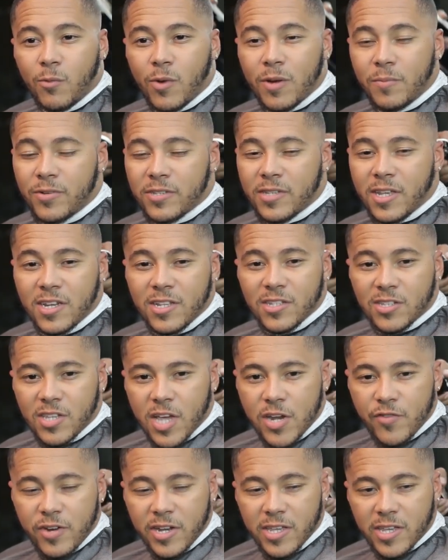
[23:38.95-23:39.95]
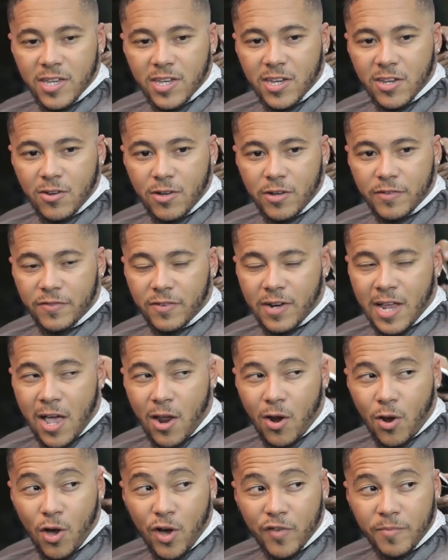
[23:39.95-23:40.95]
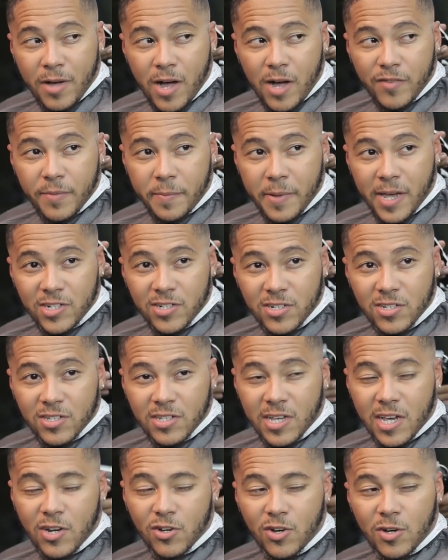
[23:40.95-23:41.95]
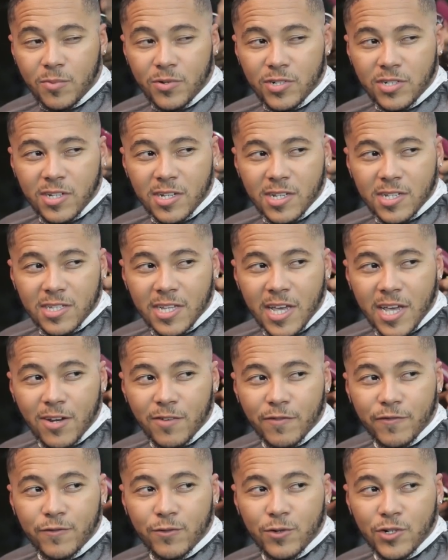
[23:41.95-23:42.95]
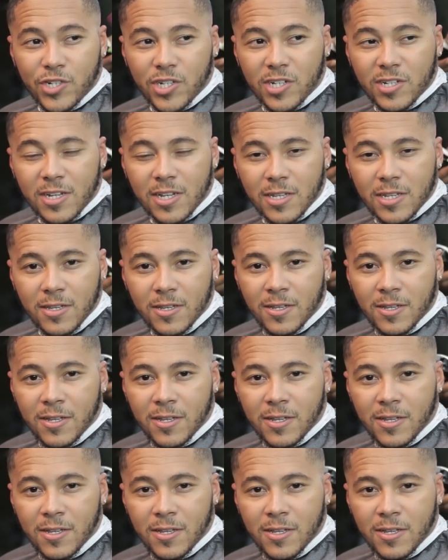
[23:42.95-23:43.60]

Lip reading: when presenting started really kicking off, like, a lot of my other passions kind of were pushed to the side, unfortunately.